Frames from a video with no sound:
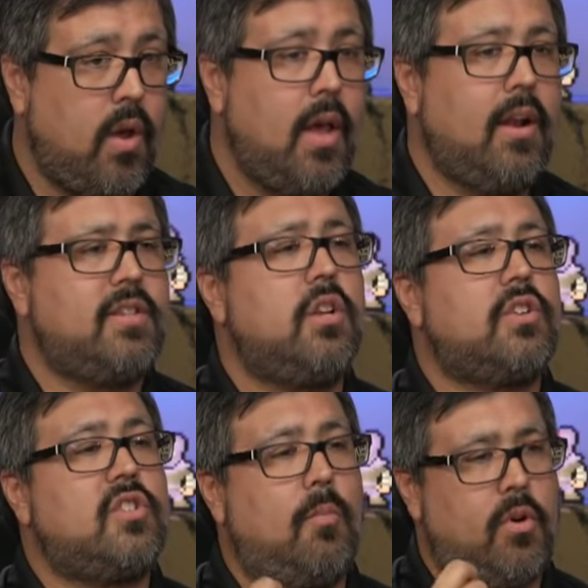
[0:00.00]
Let's look at
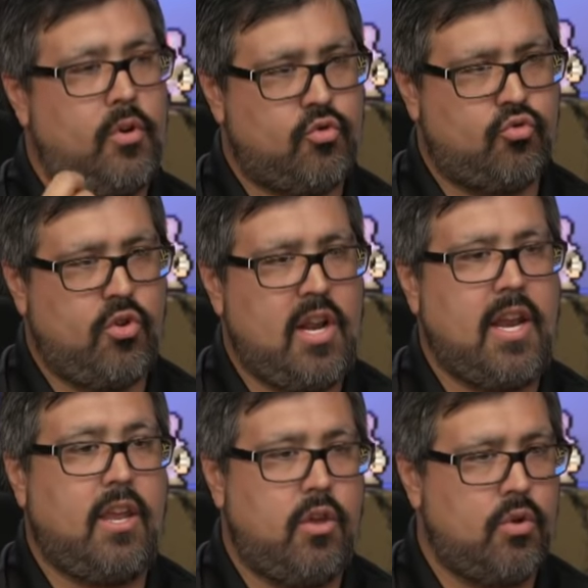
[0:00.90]
someone who's really
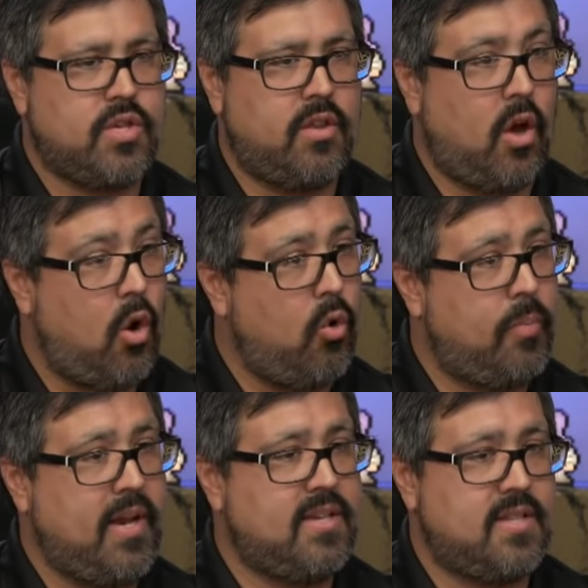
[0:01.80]
using the whole
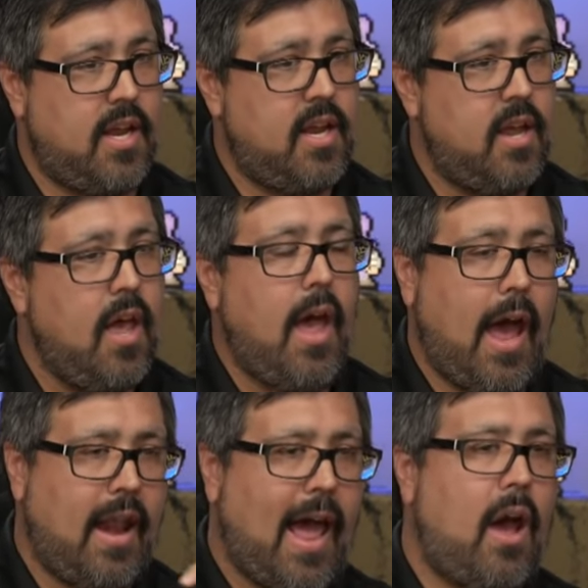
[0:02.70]
PC
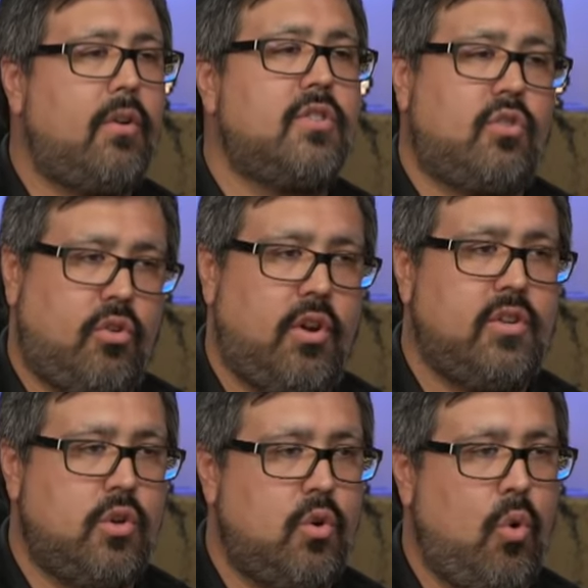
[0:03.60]
and how does
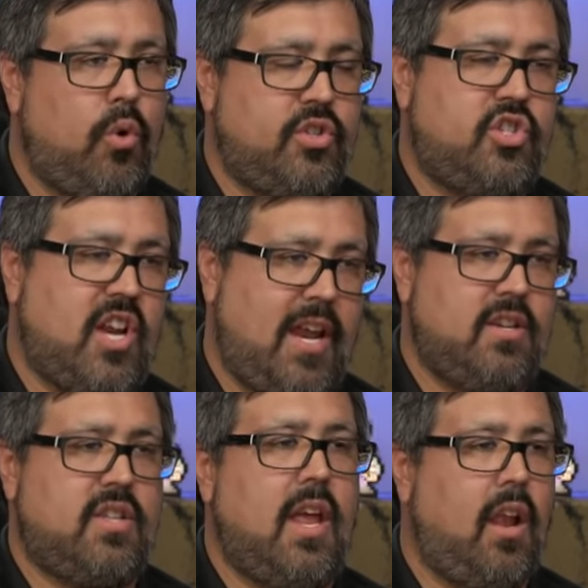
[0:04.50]
32 cores change
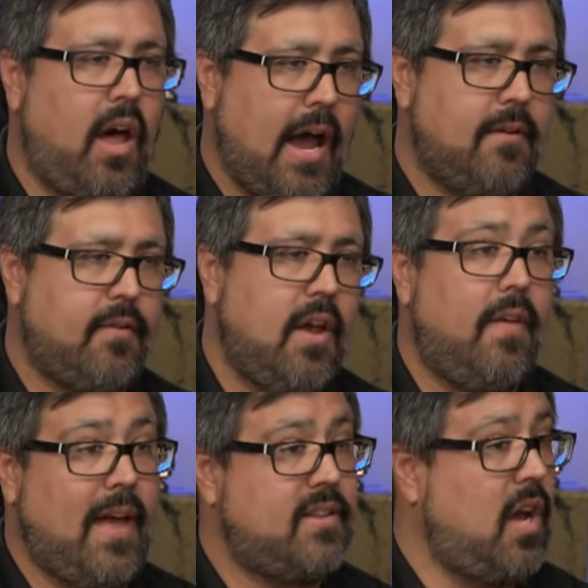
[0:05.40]
their life?
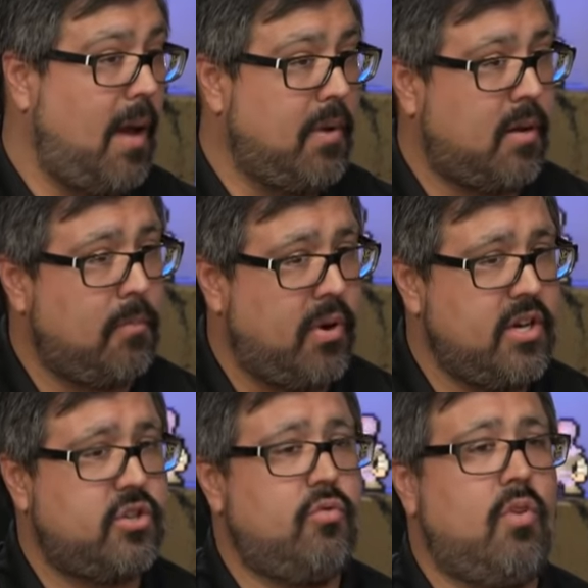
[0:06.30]
that time to
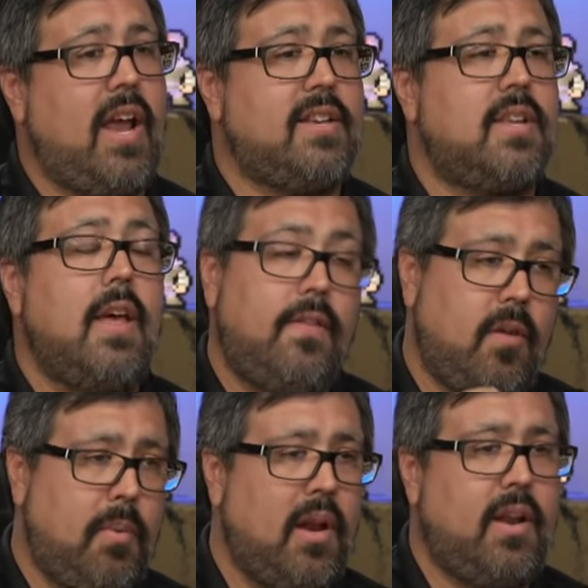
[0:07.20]
completion raise, the
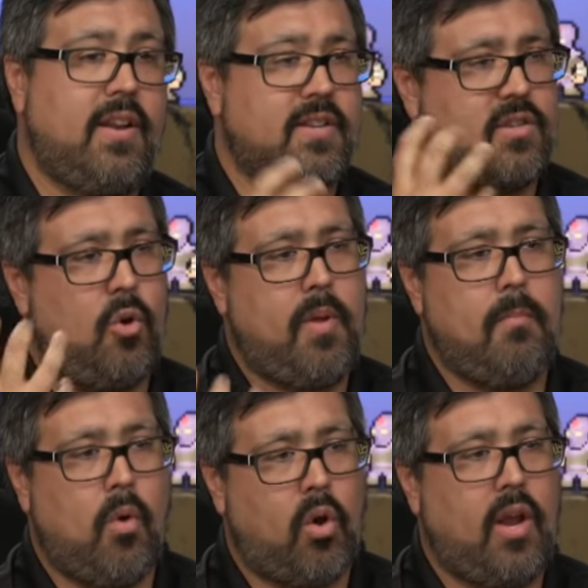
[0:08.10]
ability to still be
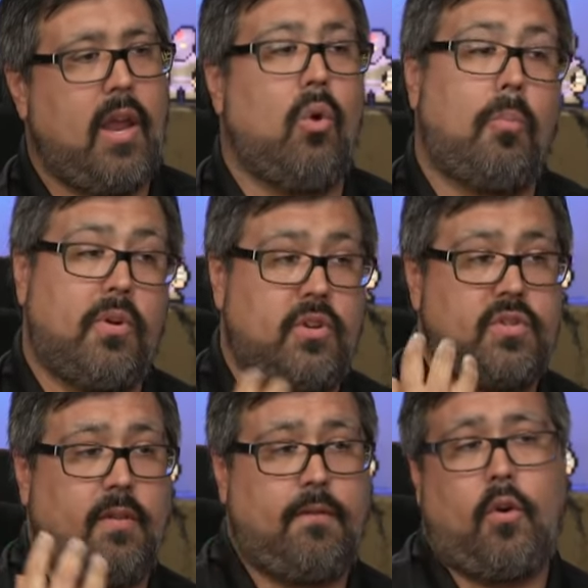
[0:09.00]
modeling or
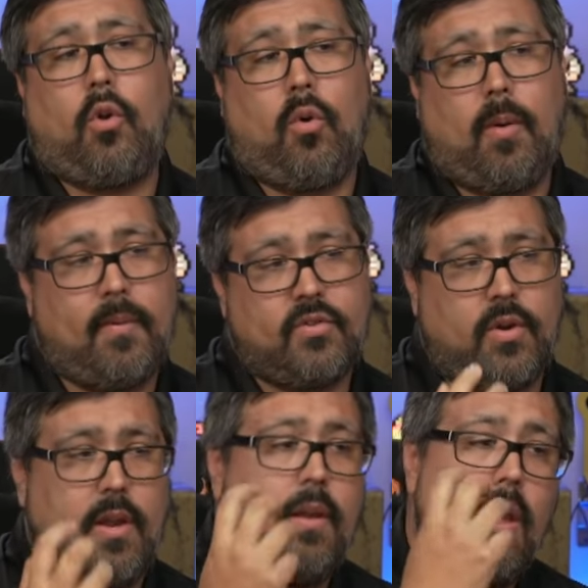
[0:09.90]
producing
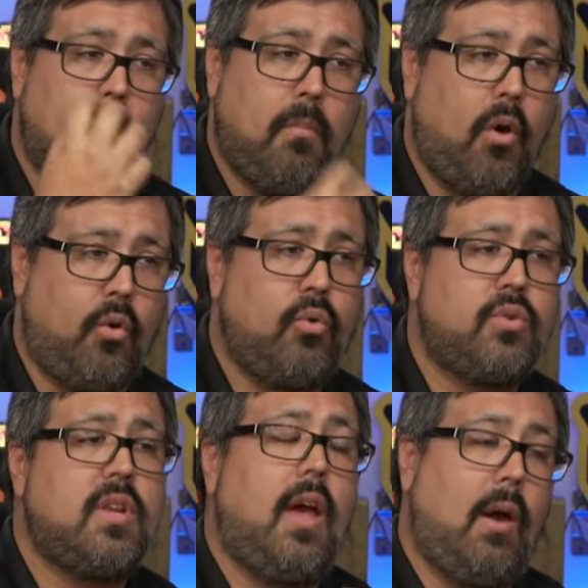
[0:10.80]
photogrammetry
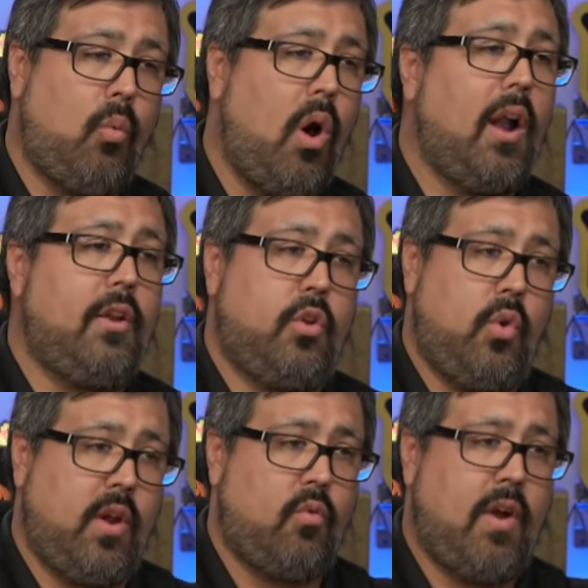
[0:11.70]
models while you're
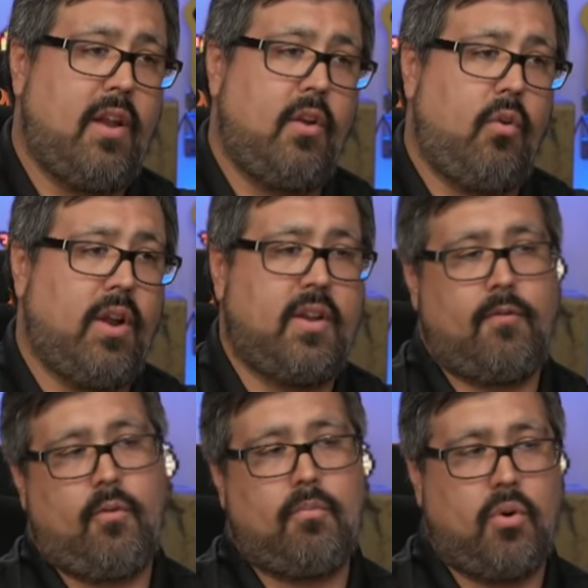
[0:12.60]
doing a render on a
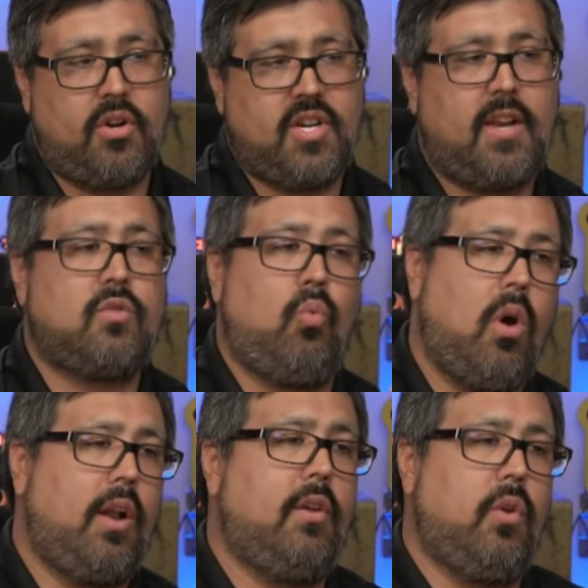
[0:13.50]
different project,
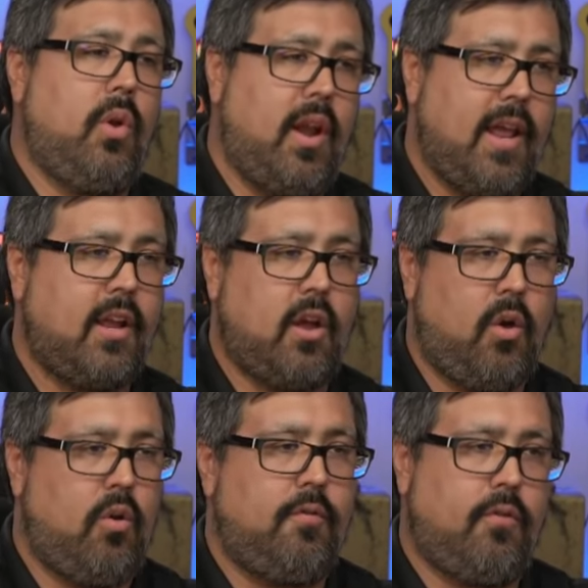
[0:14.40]
while you're doing an
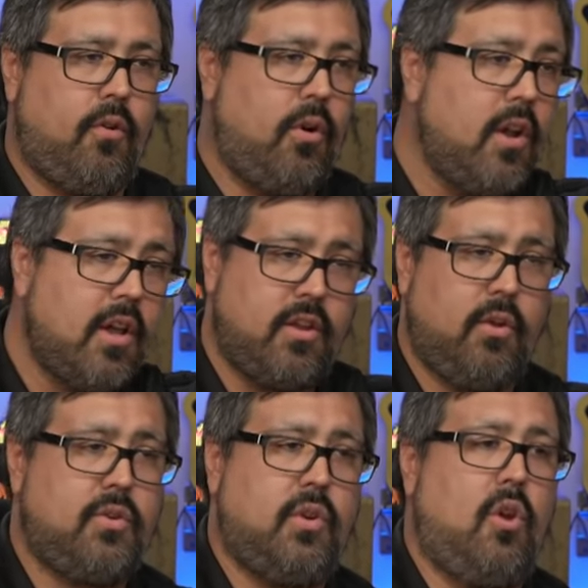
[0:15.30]
encode for
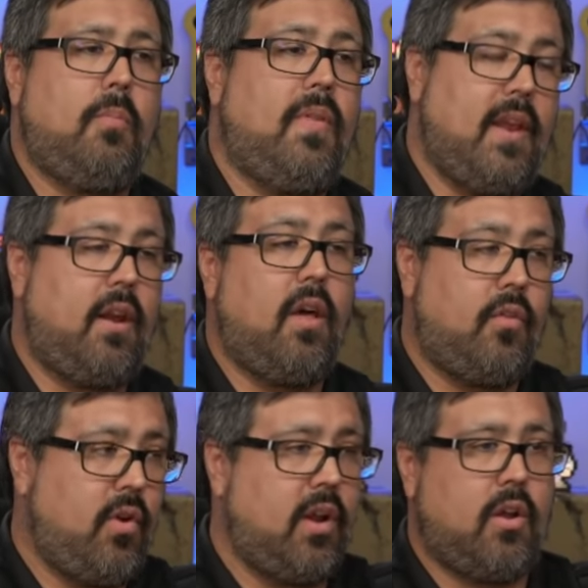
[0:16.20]
YouTube and then another
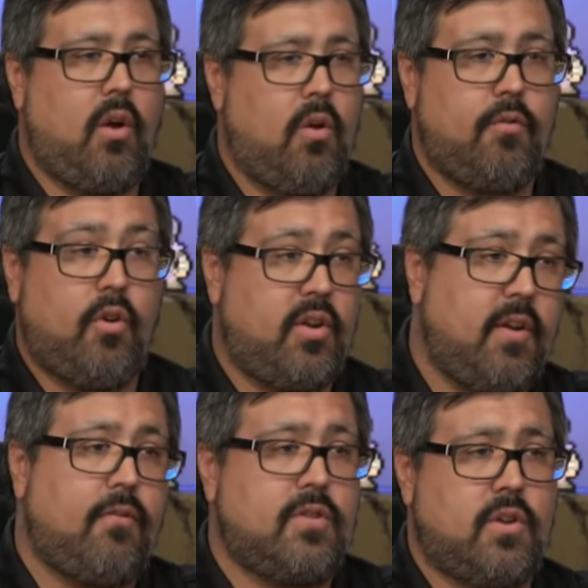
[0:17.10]
encode for a
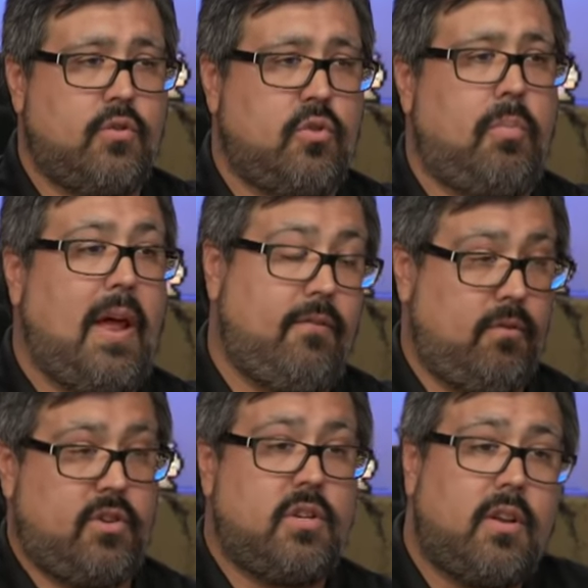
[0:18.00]
different social platform.
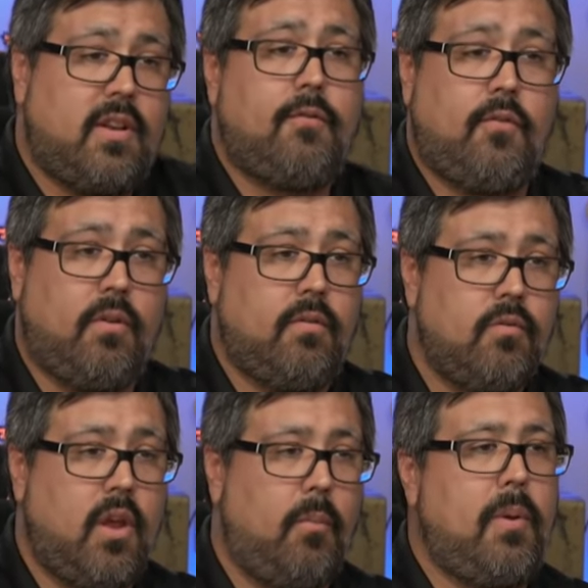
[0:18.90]
Because you've got different,
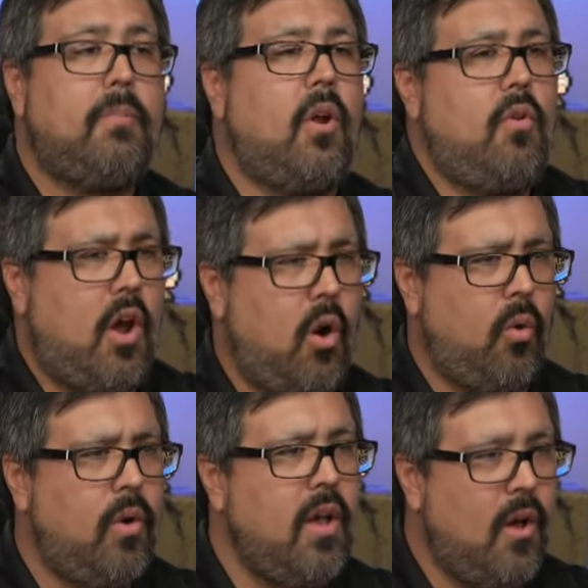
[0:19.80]
you know, people don't know
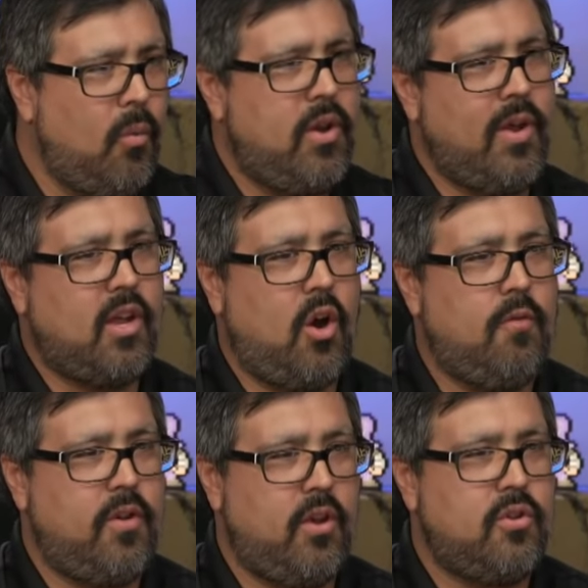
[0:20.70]
when you encode
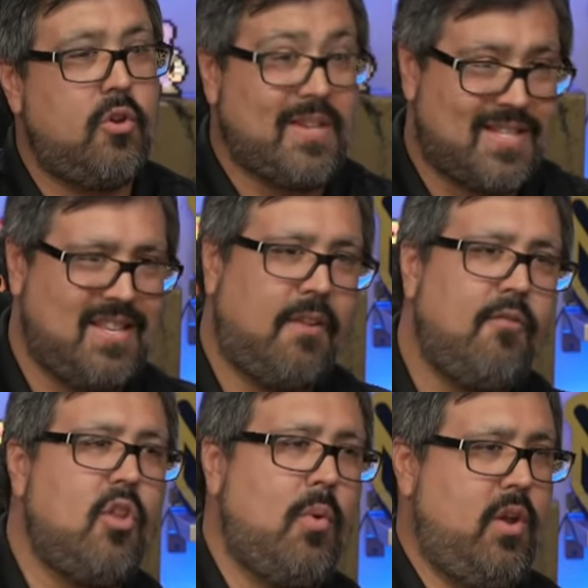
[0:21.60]
for YouTube, it's different
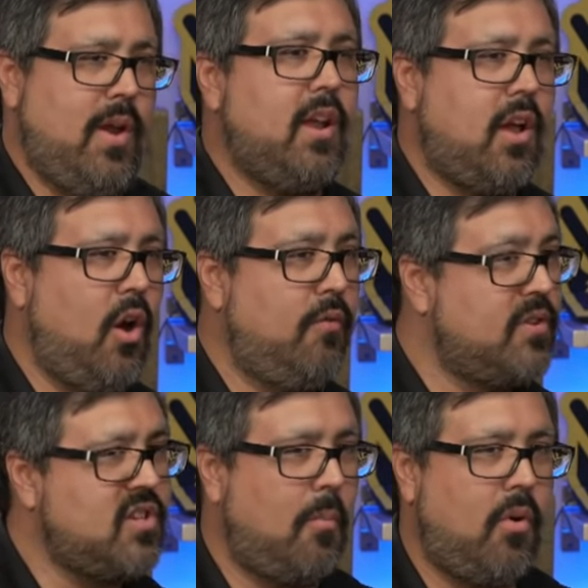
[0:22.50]
than when you yeah. encode for
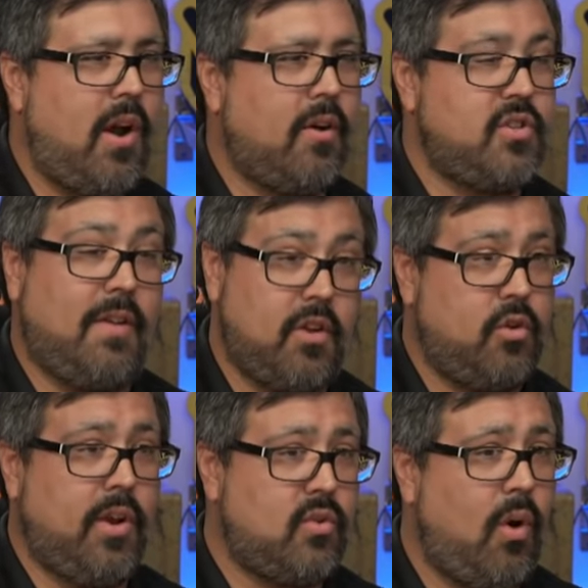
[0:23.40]
somewhere else. You have to do
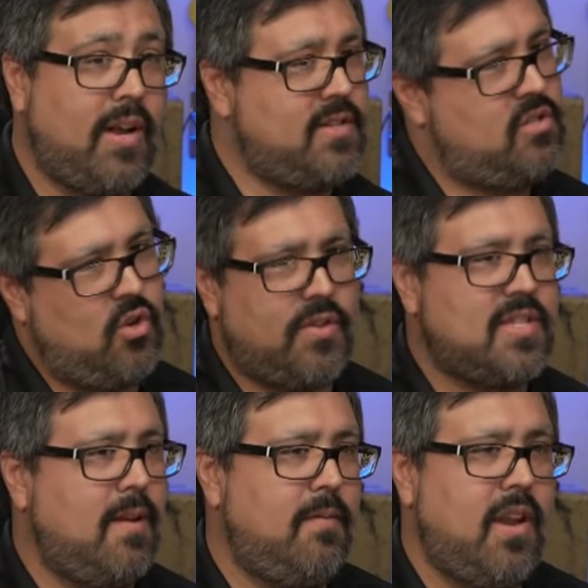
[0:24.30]
it twice, it's not the
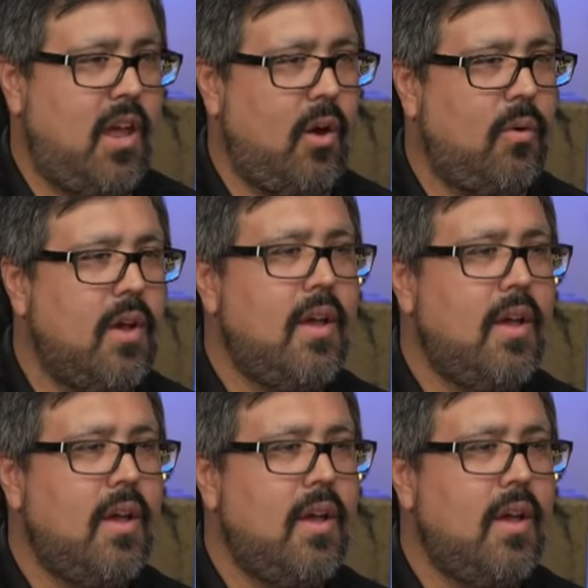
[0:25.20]
same video.